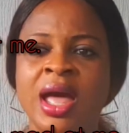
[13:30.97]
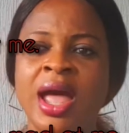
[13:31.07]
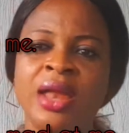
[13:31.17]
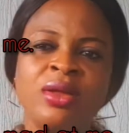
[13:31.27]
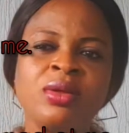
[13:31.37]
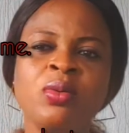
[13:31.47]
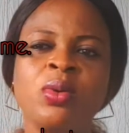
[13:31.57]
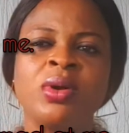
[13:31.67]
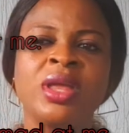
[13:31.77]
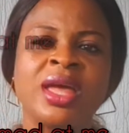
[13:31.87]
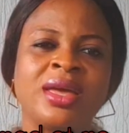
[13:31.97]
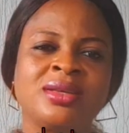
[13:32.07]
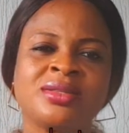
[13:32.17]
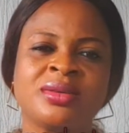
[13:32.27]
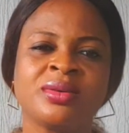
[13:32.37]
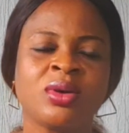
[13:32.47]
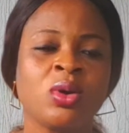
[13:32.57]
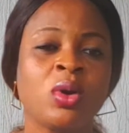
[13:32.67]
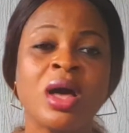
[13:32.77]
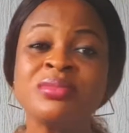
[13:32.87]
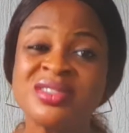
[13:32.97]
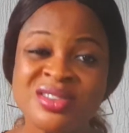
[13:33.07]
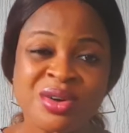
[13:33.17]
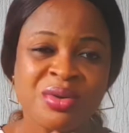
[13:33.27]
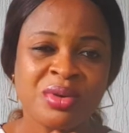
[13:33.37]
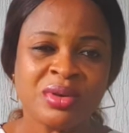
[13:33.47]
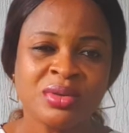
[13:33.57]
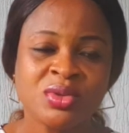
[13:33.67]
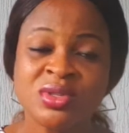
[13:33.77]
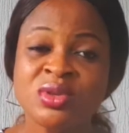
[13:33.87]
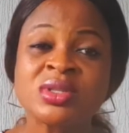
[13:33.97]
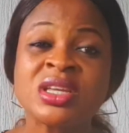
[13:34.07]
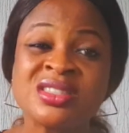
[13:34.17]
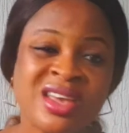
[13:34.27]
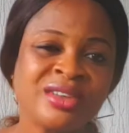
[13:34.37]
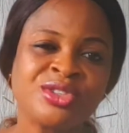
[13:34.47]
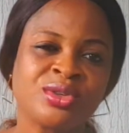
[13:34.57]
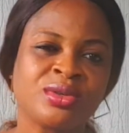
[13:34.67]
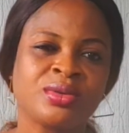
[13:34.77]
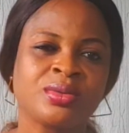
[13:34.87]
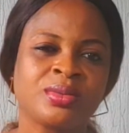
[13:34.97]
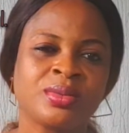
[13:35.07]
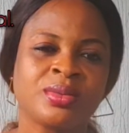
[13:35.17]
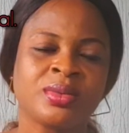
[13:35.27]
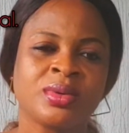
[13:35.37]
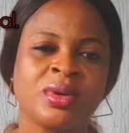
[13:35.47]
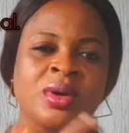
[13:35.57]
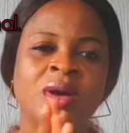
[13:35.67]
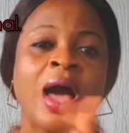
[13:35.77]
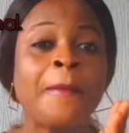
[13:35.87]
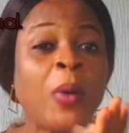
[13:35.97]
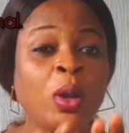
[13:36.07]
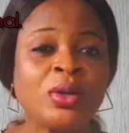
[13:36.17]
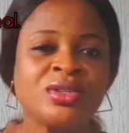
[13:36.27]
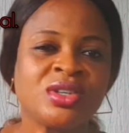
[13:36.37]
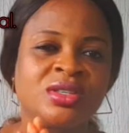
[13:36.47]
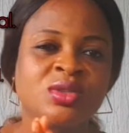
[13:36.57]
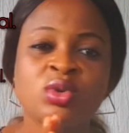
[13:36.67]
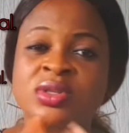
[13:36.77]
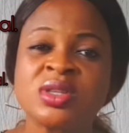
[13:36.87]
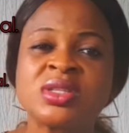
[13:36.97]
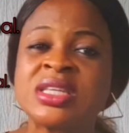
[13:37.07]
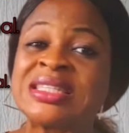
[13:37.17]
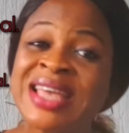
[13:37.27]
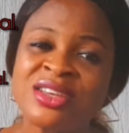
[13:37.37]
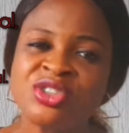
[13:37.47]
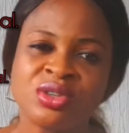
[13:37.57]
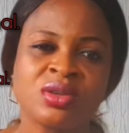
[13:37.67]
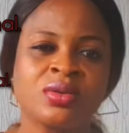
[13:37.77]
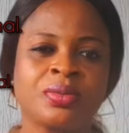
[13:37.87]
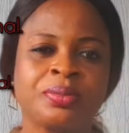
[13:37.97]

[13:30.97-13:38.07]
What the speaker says: Another one is, I'm sorry, it was not intentional. Apologies, it was not intentional.